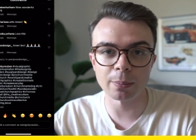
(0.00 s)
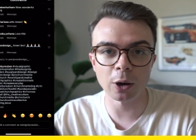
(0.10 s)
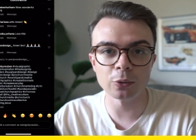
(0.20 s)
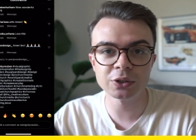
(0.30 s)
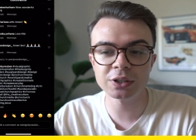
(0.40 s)

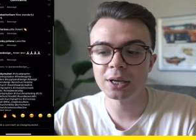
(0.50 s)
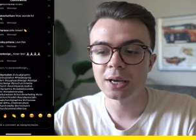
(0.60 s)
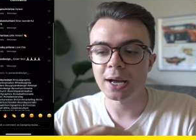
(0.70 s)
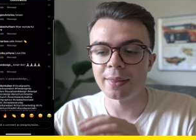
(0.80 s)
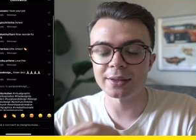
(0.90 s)
post,
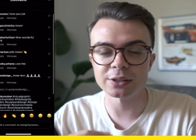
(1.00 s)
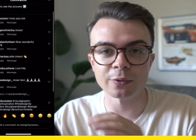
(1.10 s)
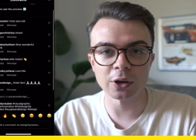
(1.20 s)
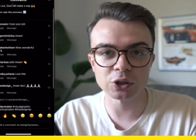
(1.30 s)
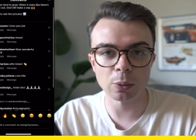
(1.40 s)
and that's the
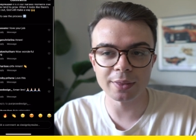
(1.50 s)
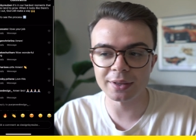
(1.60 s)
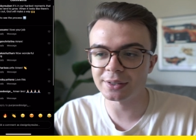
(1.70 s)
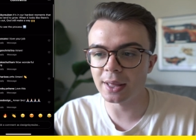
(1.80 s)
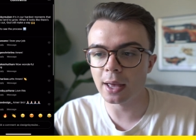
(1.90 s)
first comment
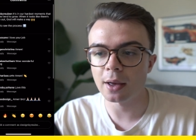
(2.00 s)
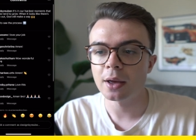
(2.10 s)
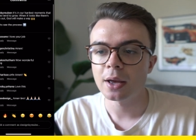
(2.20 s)
that's there.